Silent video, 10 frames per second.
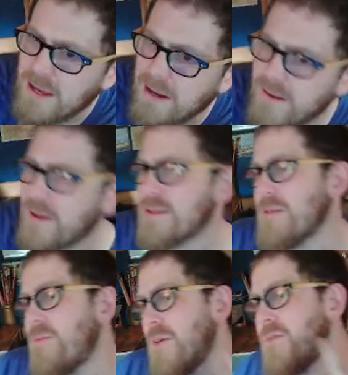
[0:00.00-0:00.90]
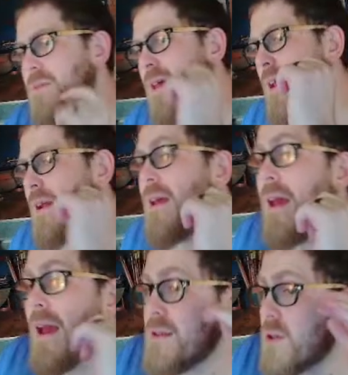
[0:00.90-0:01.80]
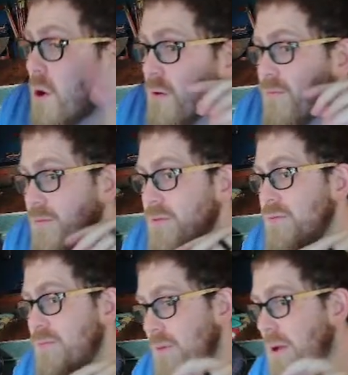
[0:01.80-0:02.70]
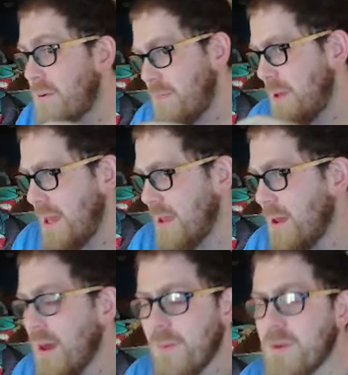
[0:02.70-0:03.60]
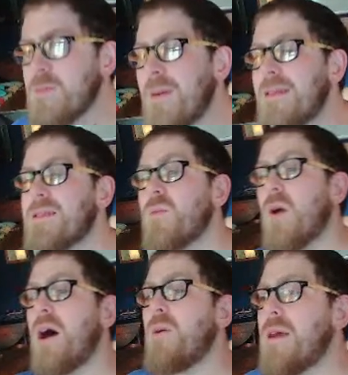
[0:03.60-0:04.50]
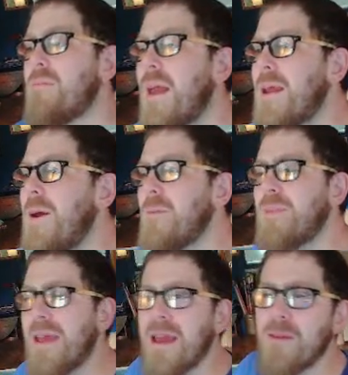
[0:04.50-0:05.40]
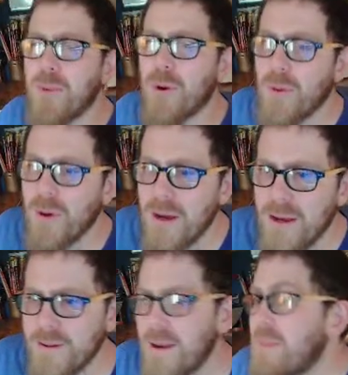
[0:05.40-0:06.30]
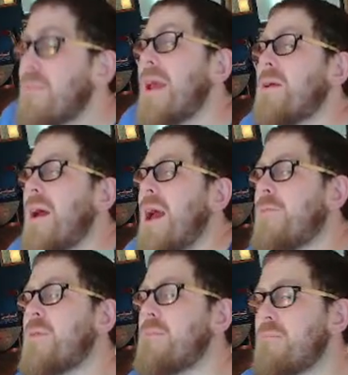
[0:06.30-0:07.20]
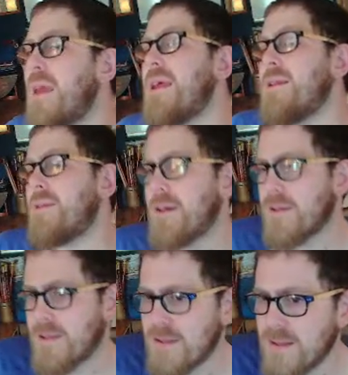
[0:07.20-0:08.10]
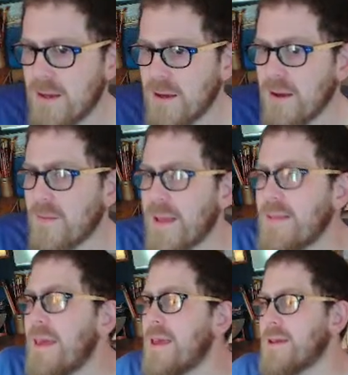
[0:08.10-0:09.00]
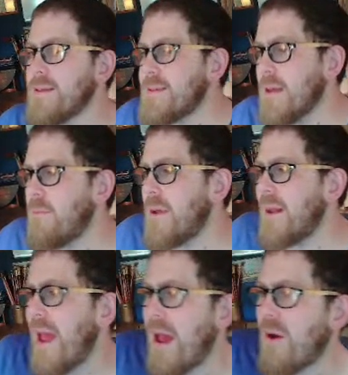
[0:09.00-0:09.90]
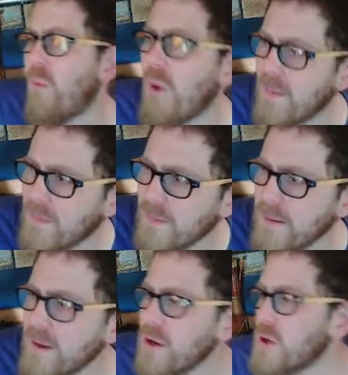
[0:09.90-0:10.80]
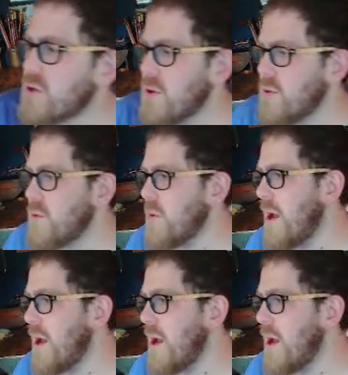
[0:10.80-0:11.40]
is that 15 has gone through therapy, which means that while he may not have the meanness like that he can summon at will to